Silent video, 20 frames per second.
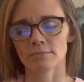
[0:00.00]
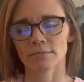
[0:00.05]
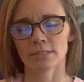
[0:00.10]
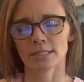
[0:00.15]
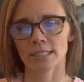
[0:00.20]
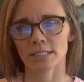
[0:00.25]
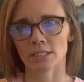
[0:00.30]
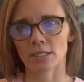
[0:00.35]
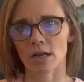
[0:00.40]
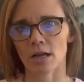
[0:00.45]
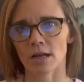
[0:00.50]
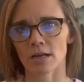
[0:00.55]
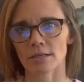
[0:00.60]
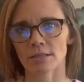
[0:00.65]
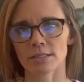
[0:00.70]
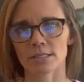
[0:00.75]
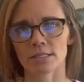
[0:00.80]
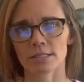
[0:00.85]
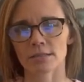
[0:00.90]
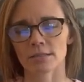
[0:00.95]

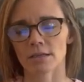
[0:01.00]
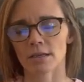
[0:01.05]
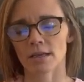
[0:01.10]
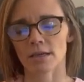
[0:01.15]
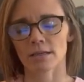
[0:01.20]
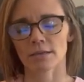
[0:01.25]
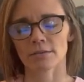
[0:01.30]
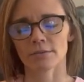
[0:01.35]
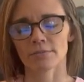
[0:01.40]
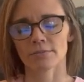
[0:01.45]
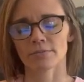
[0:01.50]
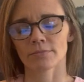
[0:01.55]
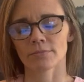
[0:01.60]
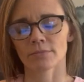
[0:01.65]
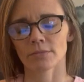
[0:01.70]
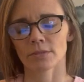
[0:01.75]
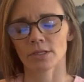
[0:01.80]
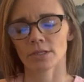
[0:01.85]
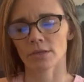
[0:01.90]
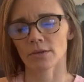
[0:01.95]
detox, uh,
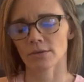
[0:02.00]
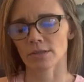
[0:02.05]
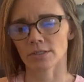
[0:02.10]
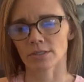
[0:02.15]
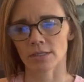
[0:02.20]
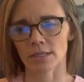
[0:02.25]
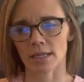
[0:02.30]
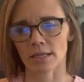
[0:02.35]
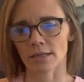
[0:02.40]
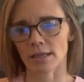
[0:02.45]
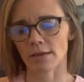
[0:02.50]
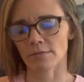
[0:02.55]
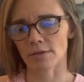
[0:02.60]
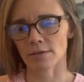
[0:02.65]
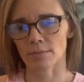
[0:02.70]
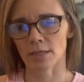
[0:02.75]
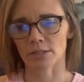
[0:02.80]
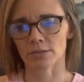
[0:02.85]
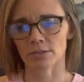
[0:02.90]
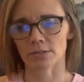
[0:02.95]
you know, and, and heavy
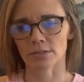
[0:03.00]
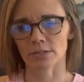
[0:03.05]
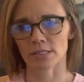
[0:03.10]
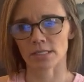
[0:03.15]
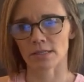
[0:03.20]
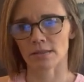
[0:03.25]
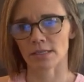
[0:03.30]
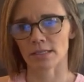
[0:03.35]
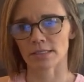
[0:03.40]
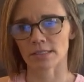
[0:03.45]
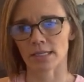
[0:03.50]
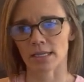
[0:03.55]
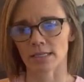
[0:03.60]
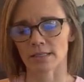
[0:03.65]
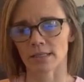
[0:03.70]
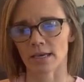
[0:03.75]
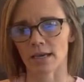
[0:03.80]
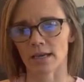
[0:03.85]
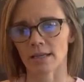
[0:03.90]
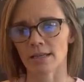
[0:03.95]
metals and things like
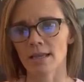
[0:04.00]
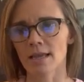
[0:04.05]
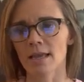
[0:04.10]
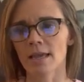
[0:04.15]
that.